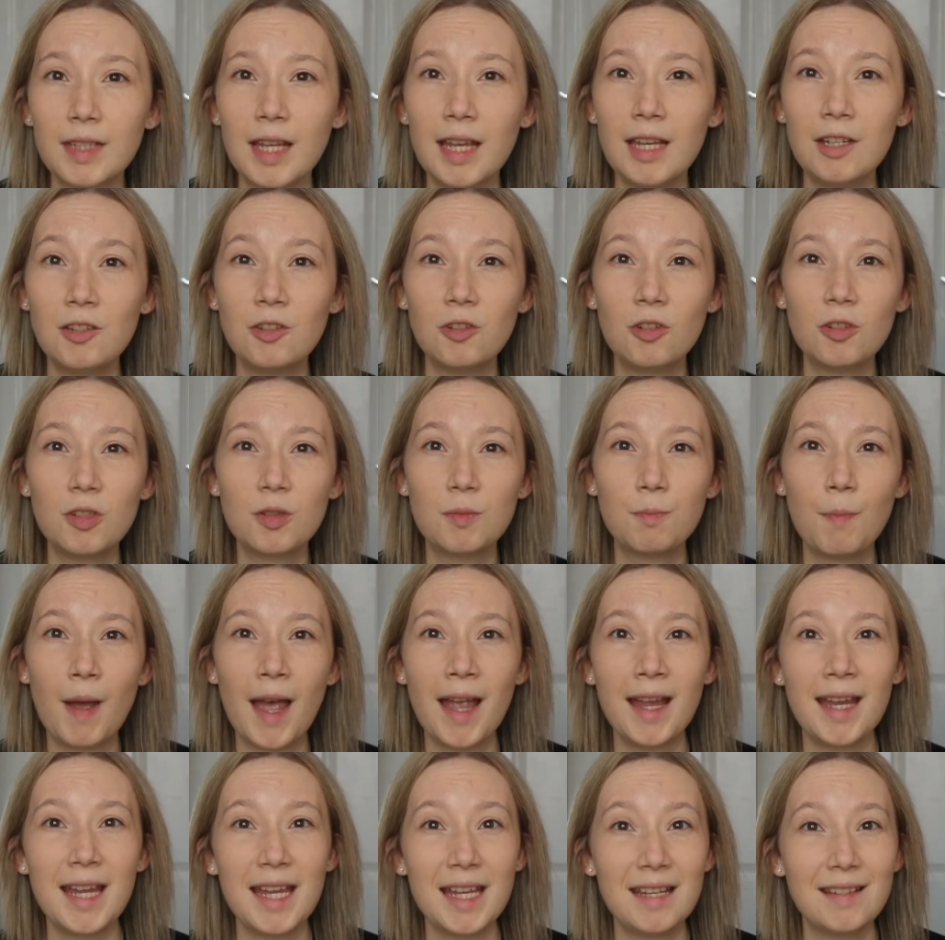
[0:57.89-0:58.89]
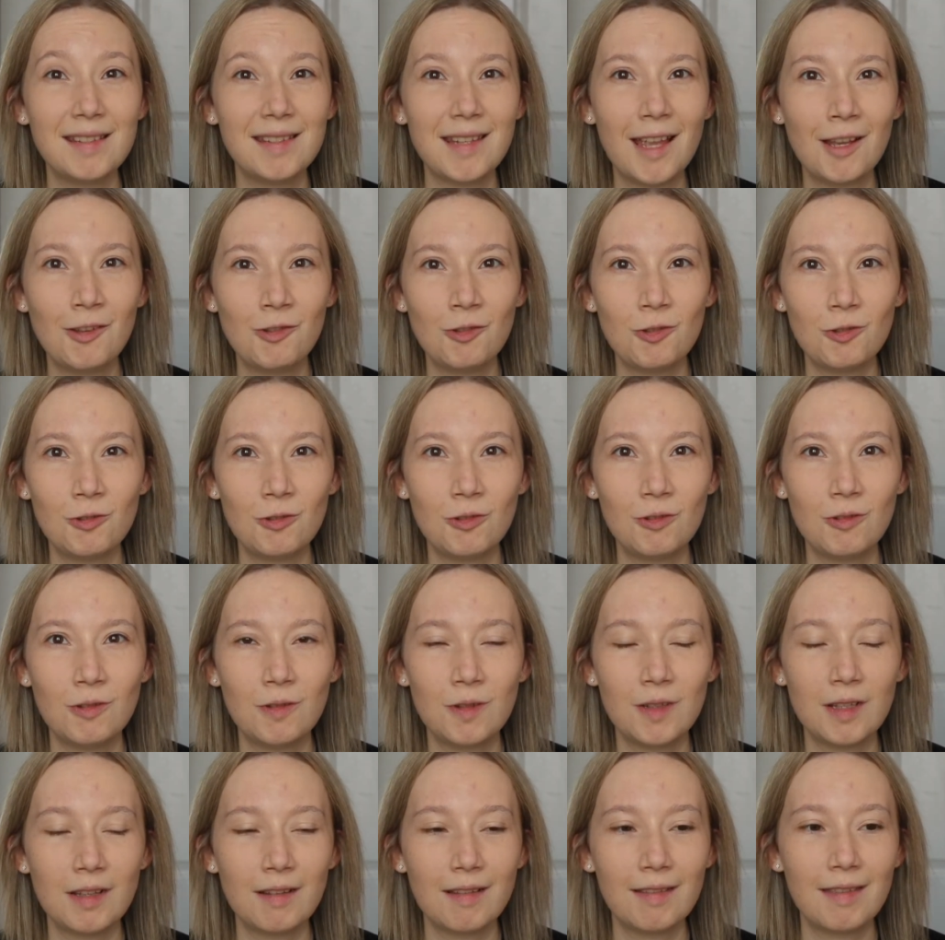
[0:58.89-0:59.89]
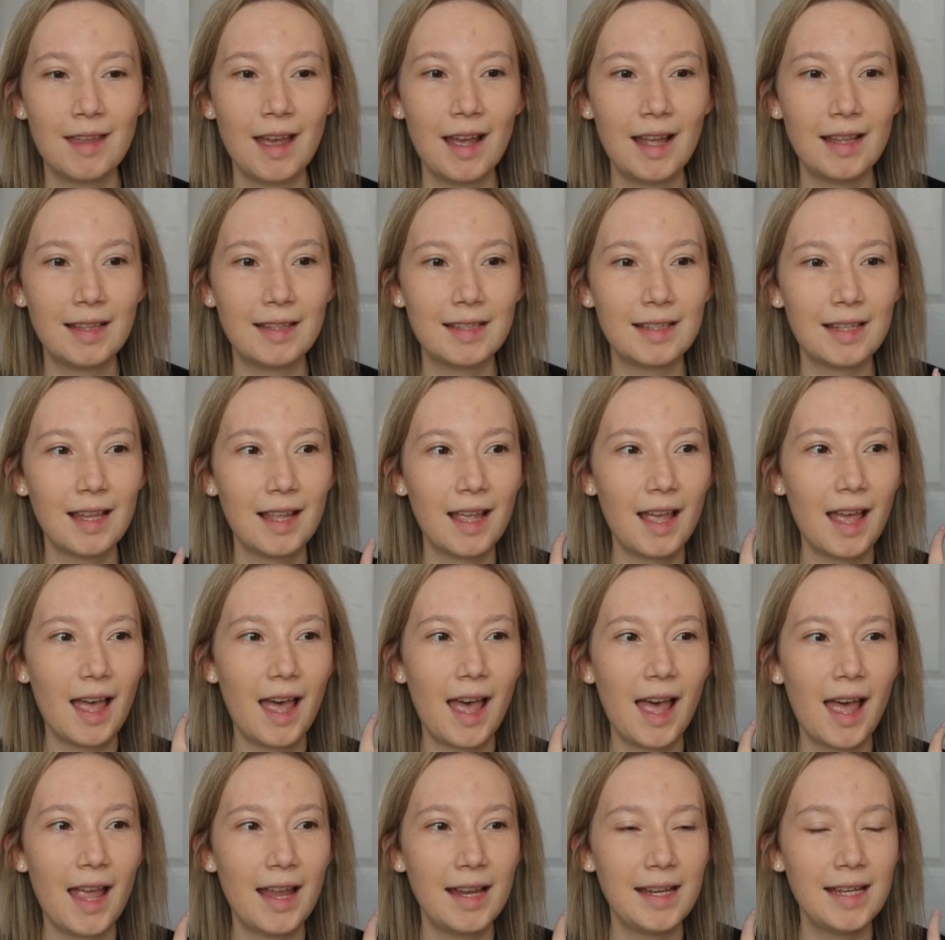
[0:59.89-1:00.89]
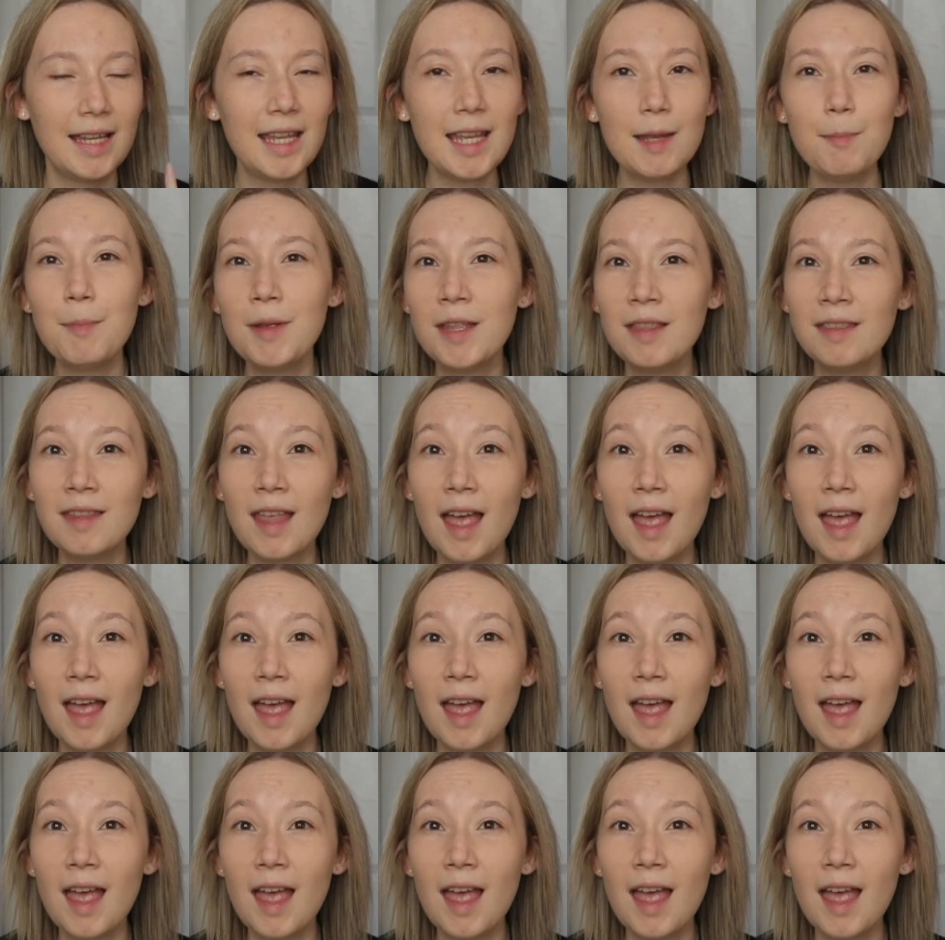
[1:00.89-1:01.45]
It's just my essentials that I keep in